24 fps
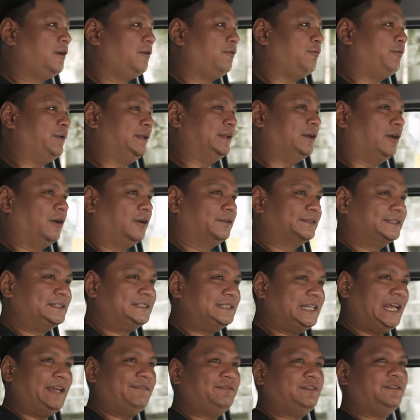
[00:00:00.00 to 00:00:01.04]
with all the
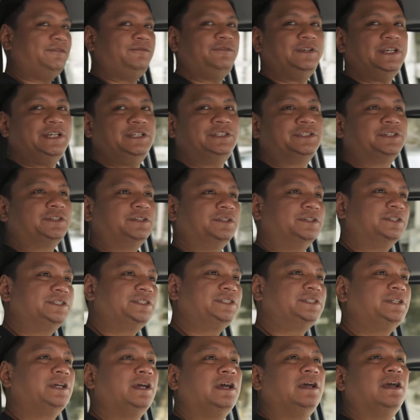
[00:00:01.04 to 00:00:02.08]
safety
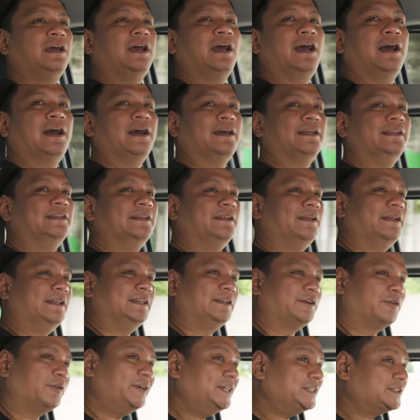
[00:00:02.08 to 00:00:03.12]
features,
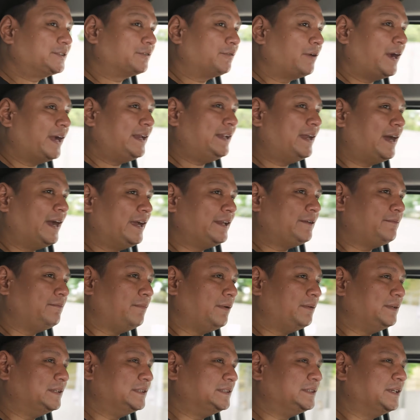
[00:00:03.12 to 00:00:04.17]
increased ride height.
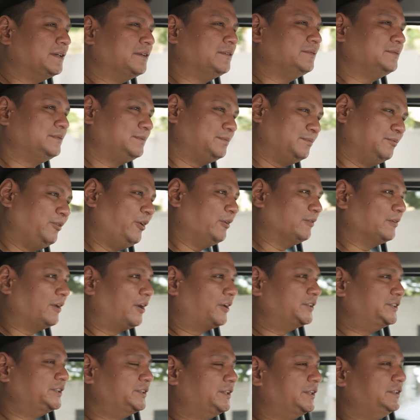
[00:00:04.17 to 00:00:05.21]
It's
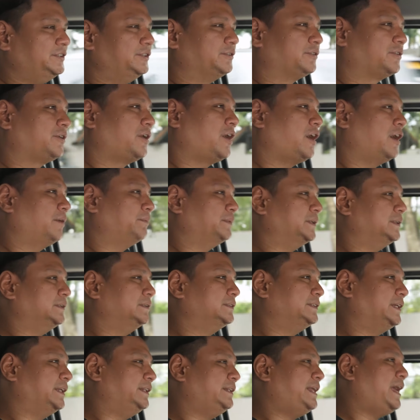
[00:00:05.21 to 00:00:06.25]
larger than your common
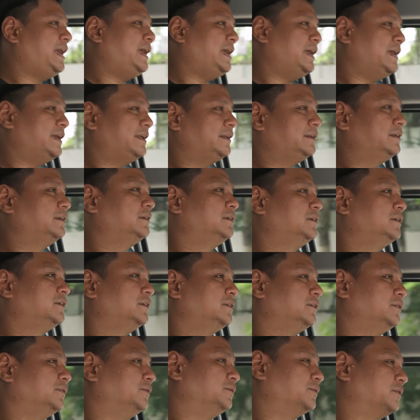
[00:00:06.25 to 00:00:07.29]
sedan,
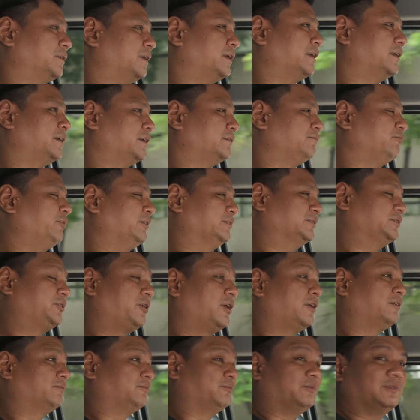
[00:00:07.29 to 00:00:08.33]
or it's
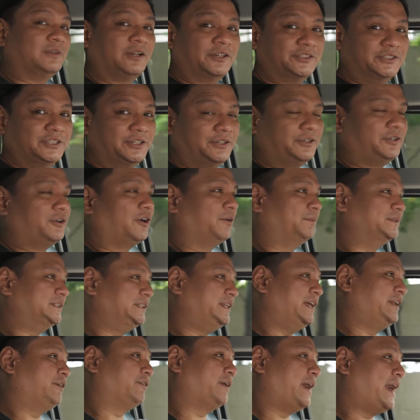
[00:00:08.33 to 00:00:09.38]
larger than your common
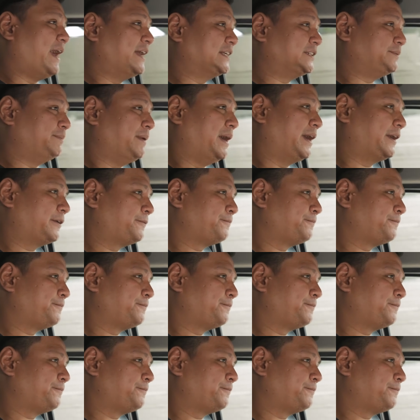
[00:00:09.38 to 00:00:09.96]
sedan or hatchback.